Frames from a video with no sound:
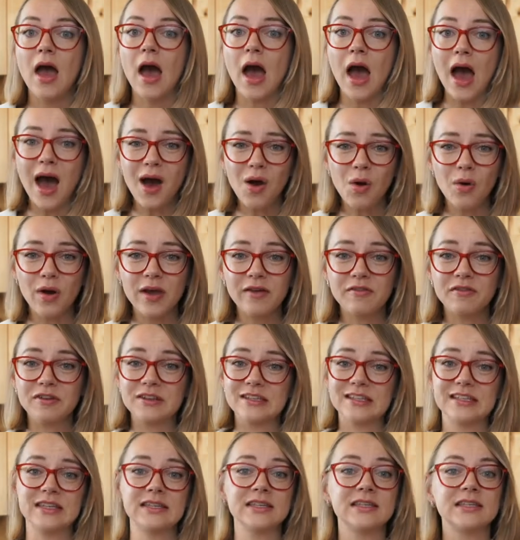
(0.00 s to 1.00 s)

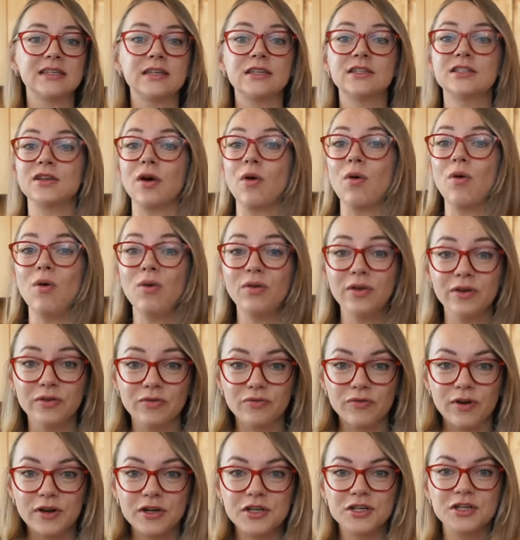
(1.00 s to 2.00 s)
However, since it's all
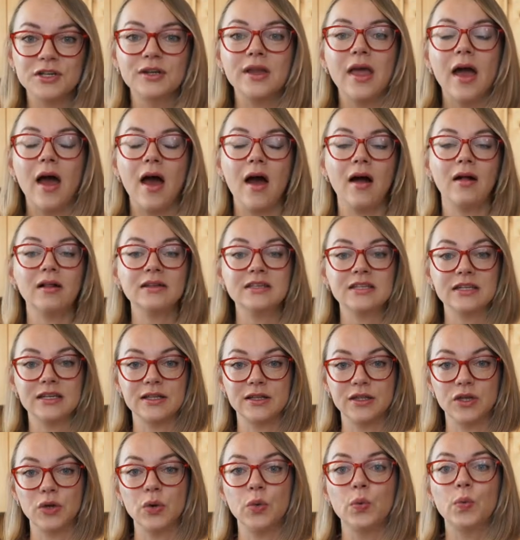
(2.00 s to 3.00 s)
in Russian, I'll
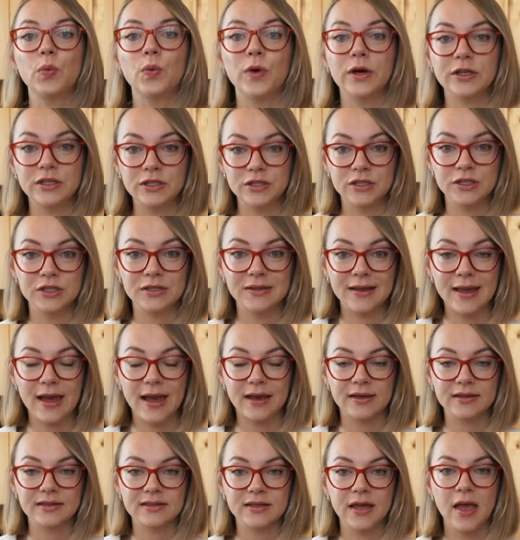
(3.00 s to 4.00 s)
tell you what to do
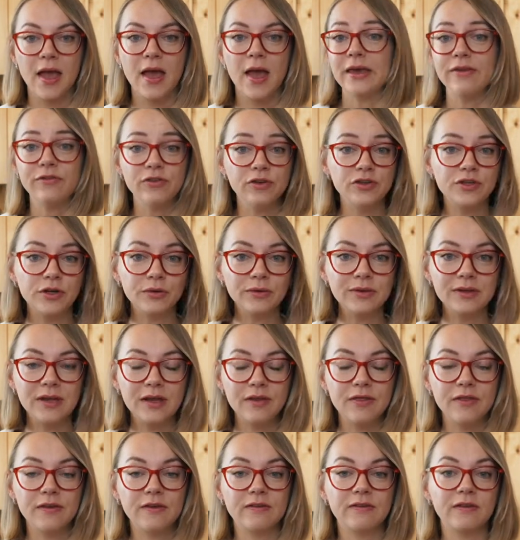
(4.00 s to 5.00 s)
next. If you don't
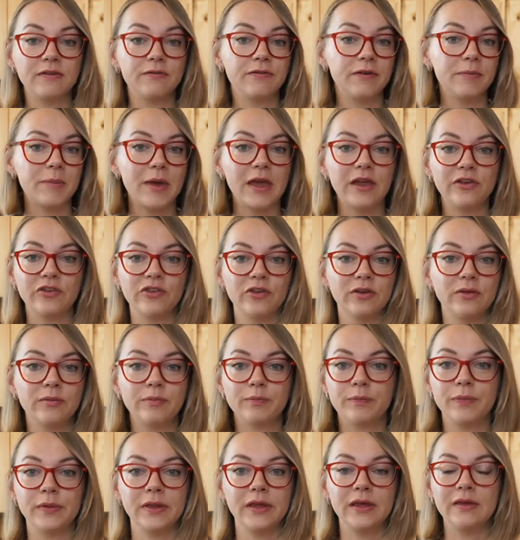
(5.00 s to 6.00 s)
need this
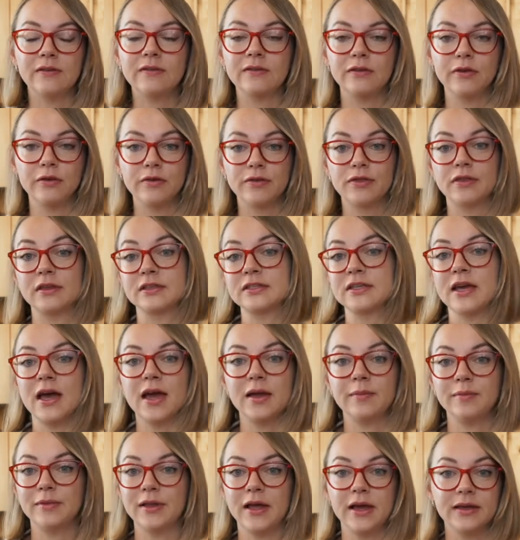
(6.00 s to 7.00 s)
information, please use the
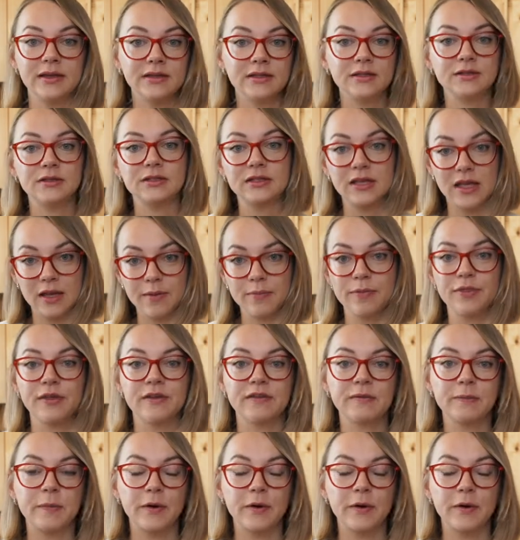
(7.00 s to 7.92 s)
timeline to skip this